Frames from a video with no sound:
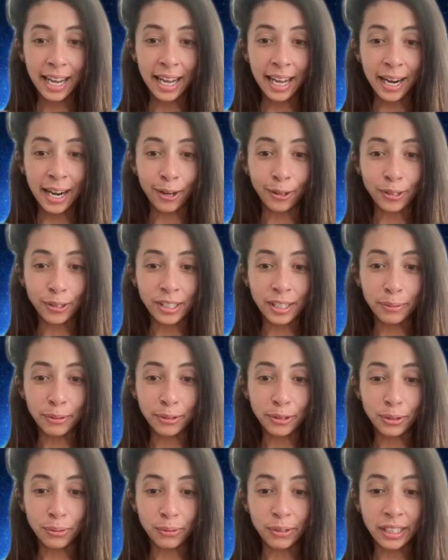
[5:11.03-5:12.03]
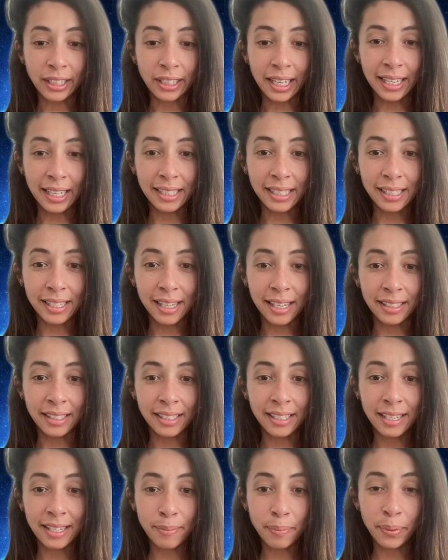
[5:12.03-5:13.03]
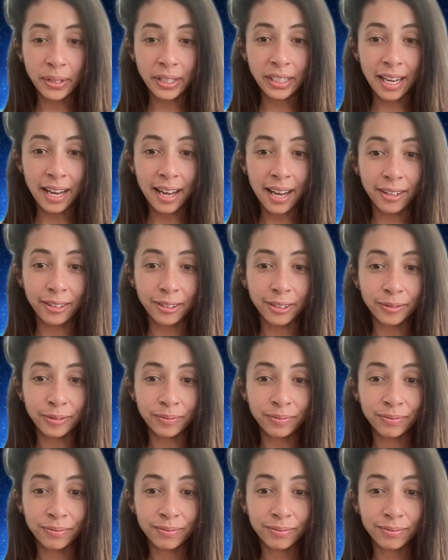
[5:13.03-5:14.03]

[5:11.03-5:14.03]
And I was able to realize that deeper down,